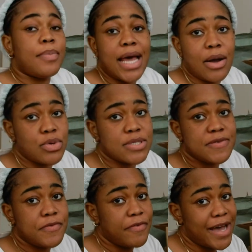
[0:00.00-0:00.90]
Black
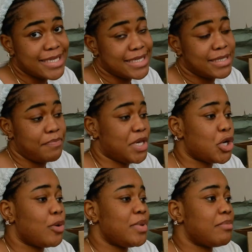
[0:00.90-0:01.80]
was fast
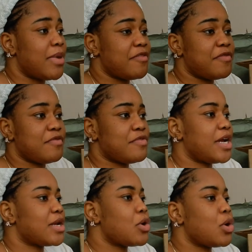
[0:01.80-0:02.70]
becoming my
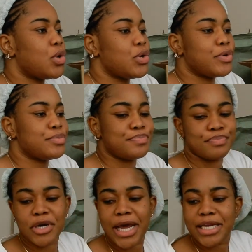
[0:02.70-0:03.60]
favorite color,
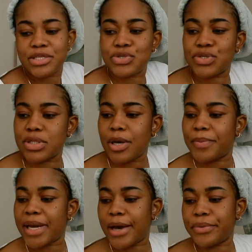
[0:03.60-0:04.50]
but I need to
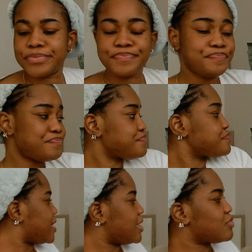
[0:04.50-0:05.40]
stop now.
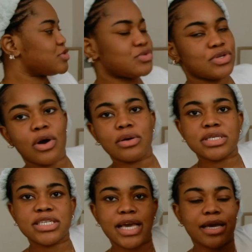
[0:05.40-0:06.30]
I think we should
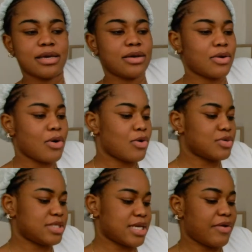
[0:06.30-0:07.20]
check
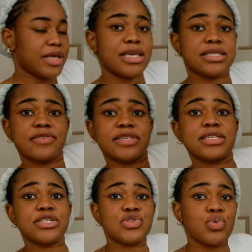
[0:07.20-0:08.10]
all Zara things. So
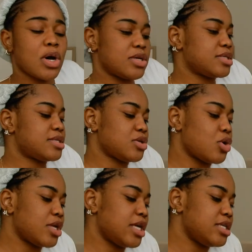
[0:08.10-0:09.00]
this one
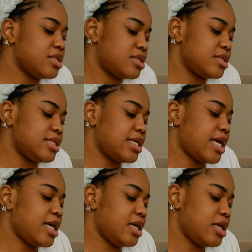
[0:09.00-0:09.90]
got in
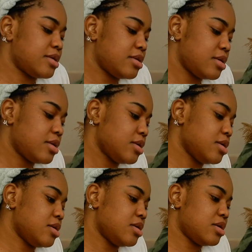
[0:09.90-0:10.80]
today.
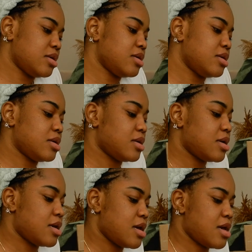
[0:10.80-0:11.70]

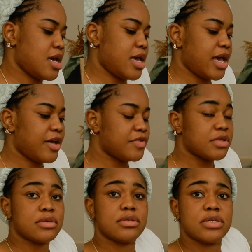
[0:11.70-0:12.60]
I
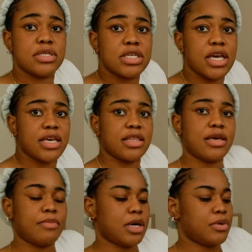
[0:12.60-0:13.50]
haven't checked
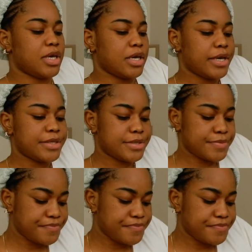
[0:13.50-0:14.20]
them out yet.